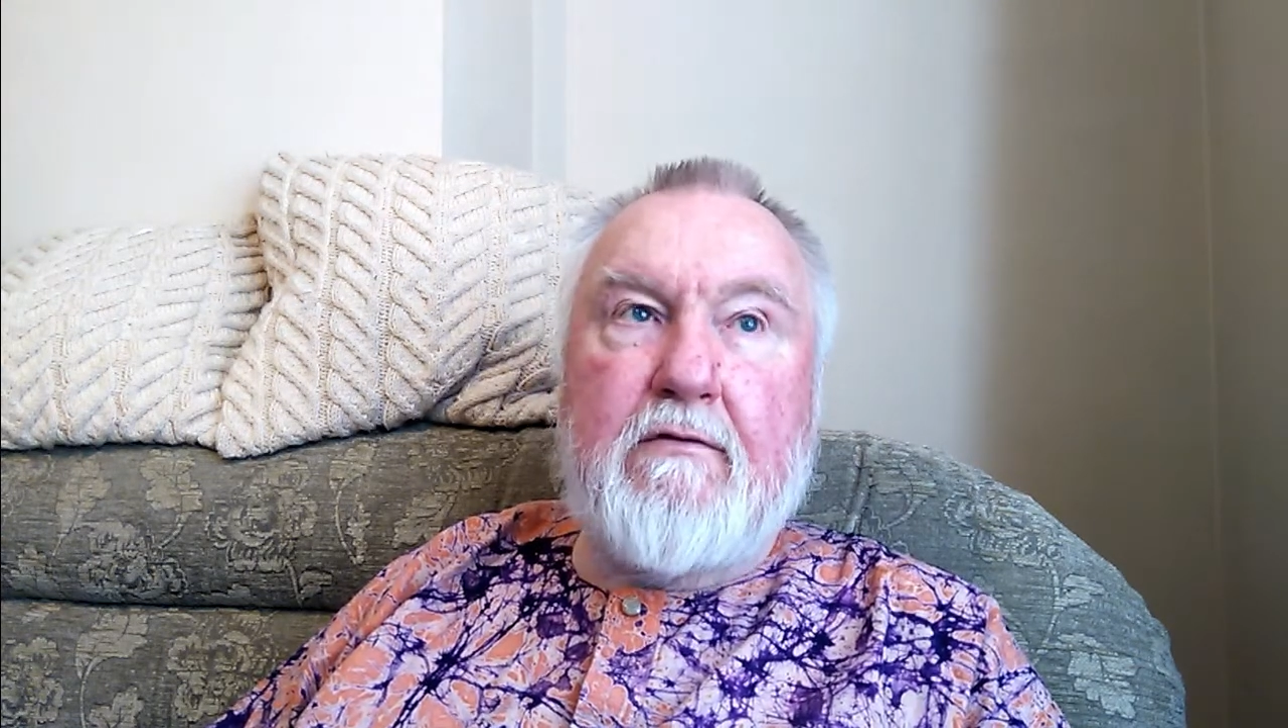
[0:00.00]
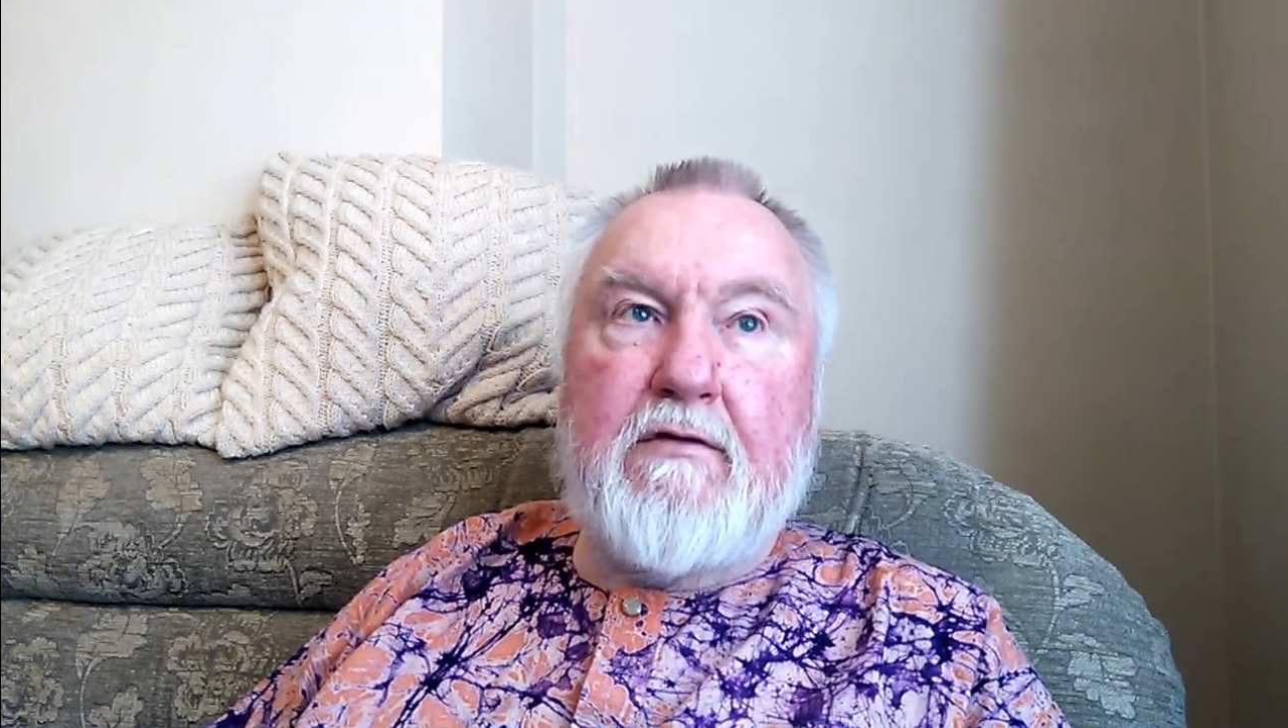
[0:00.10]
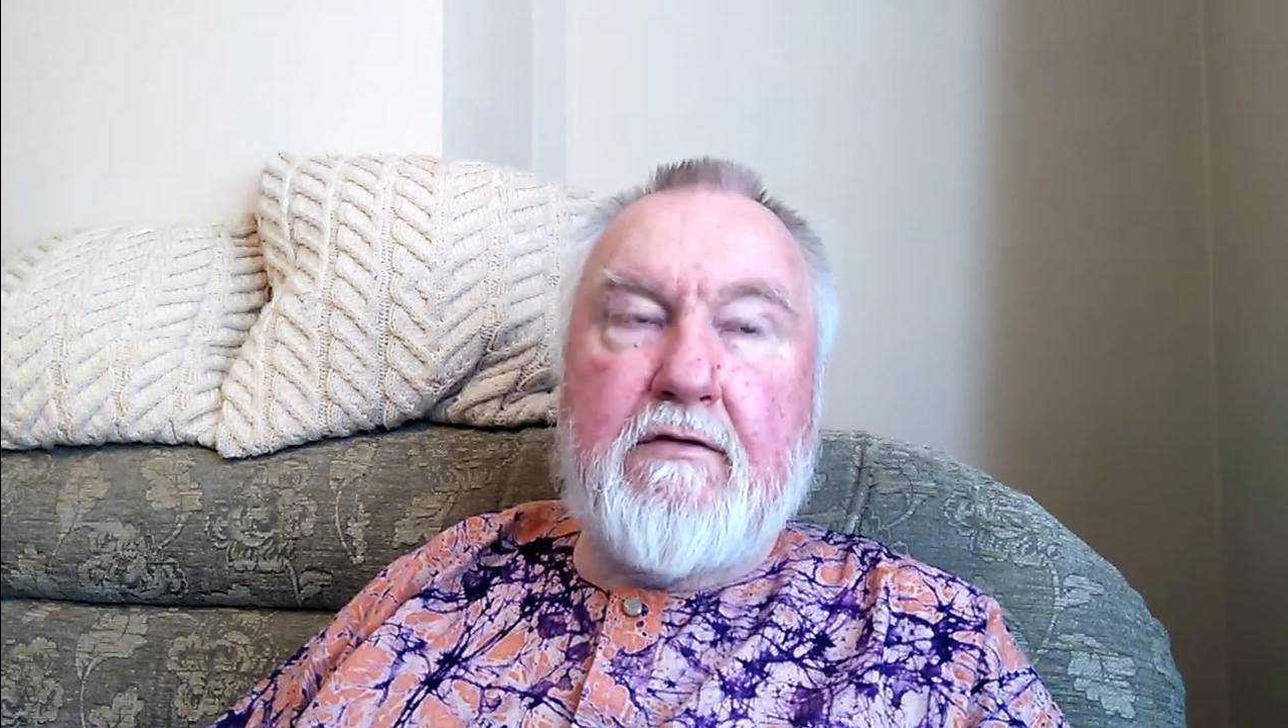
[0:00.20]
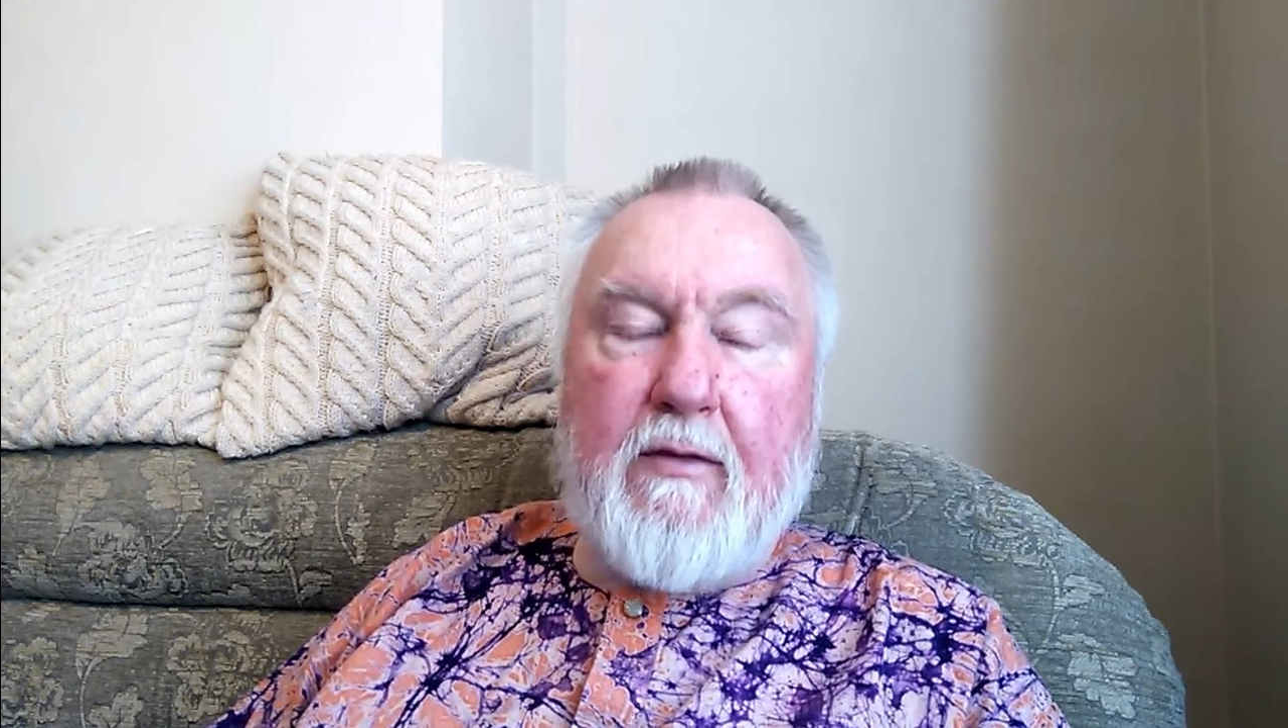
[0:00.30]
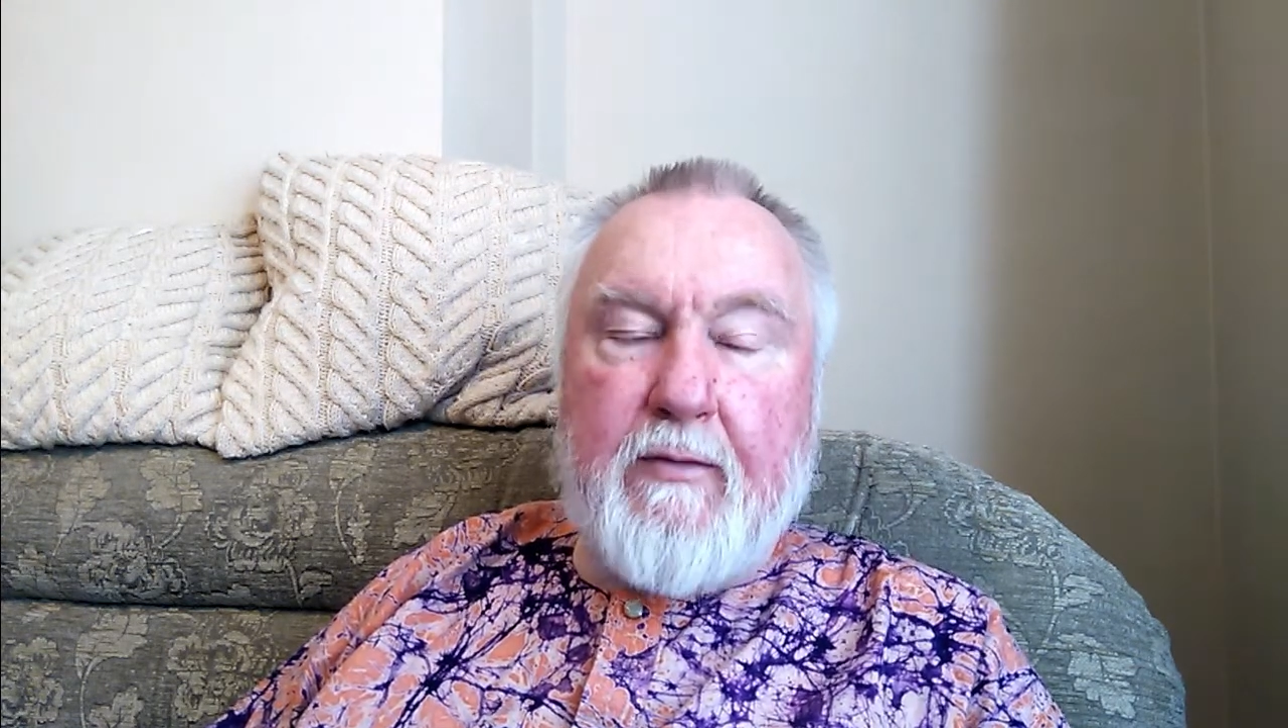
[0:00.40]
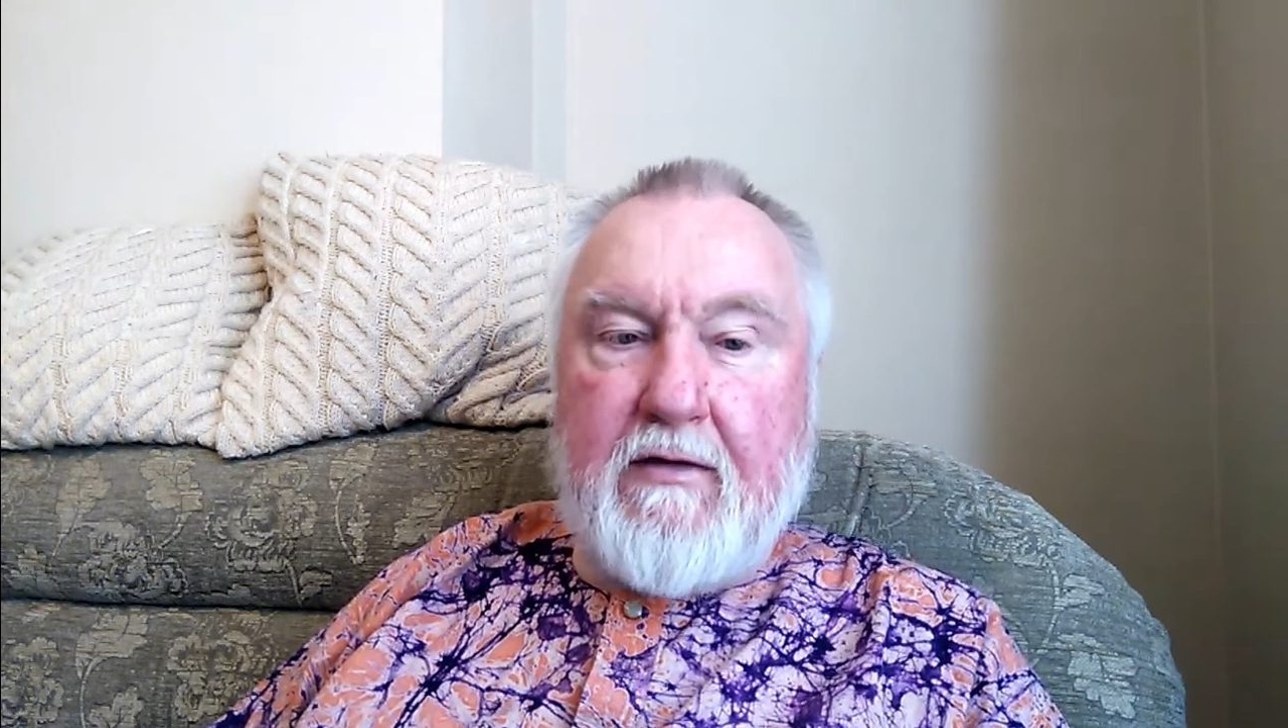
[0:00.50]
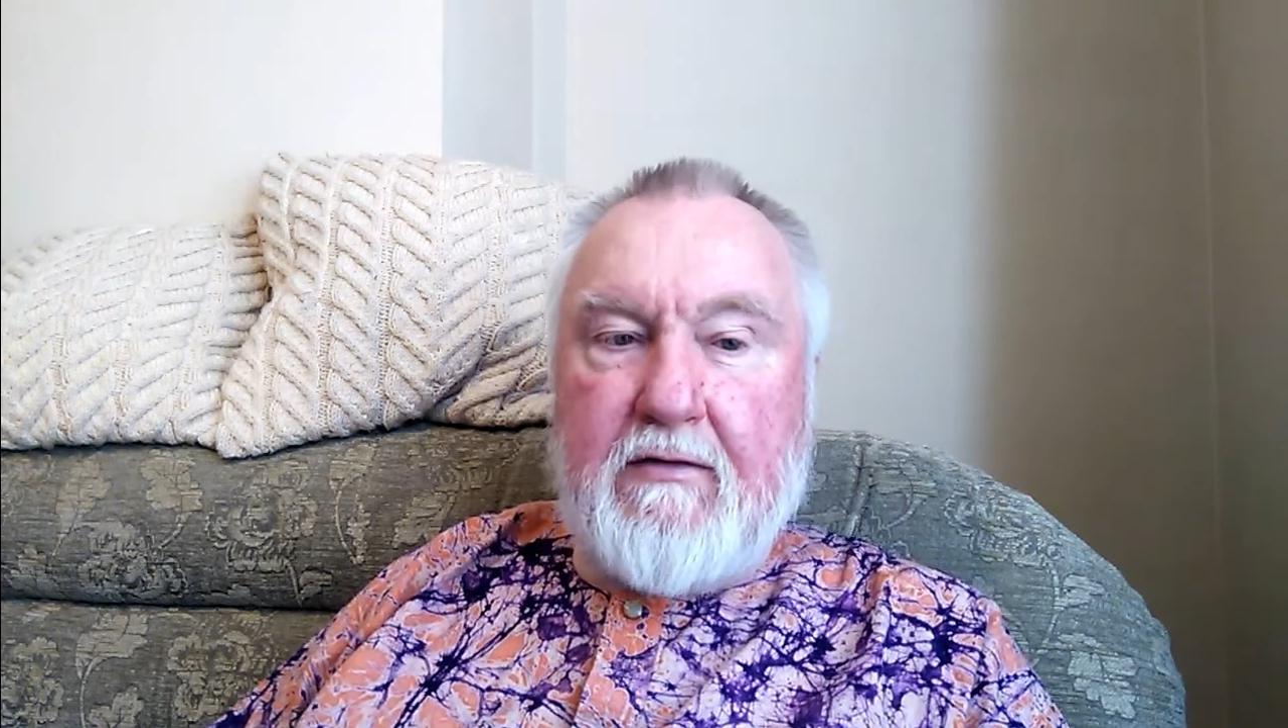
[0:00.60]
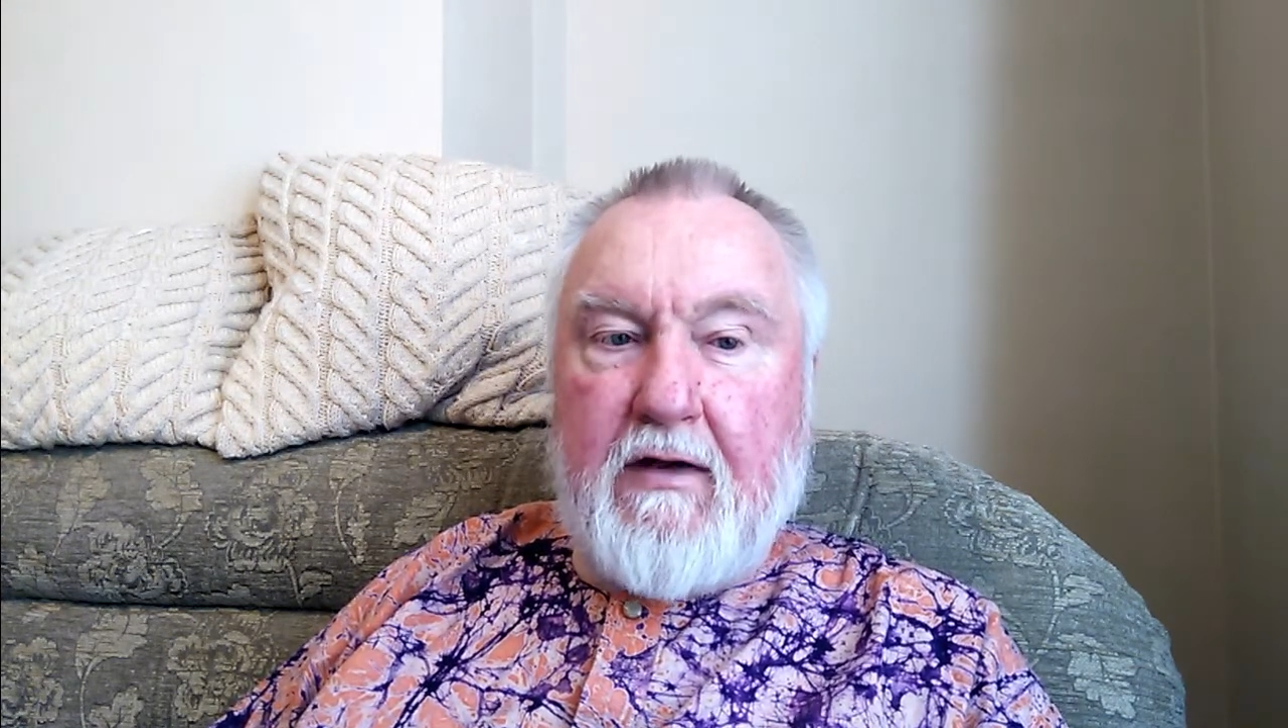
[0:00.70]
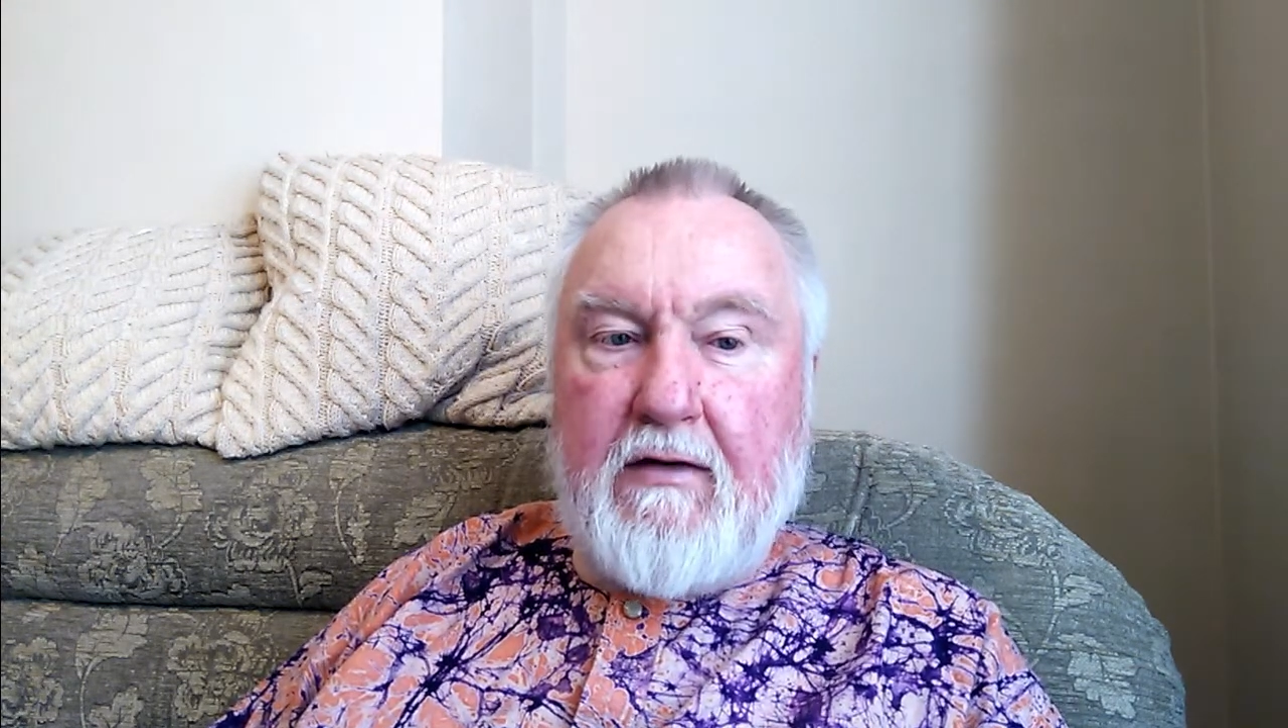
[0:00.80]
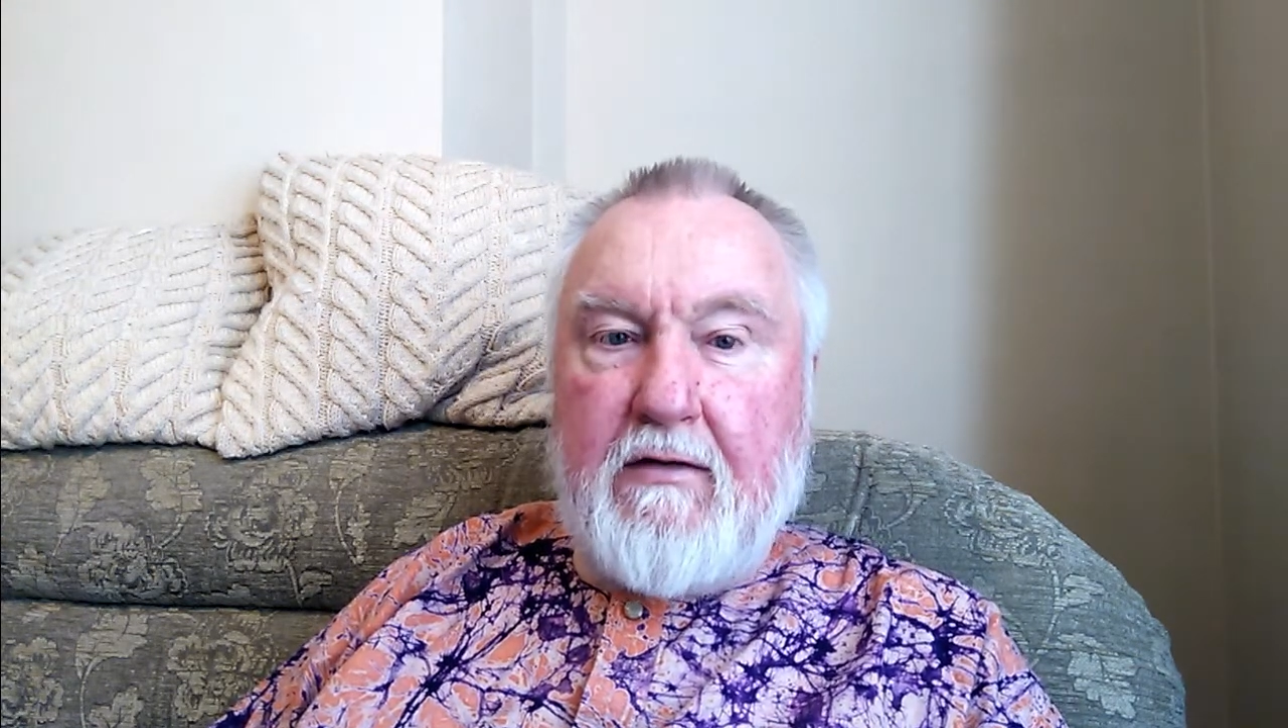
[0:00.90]
to some
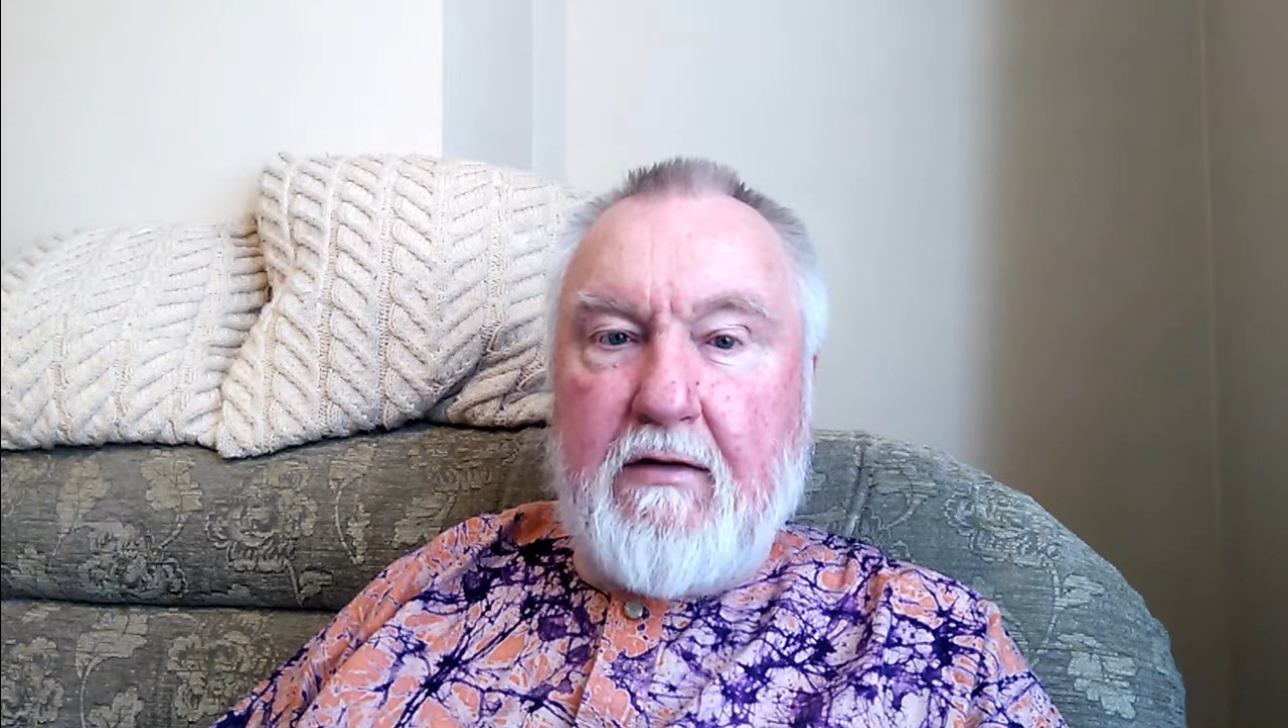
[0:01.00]
extent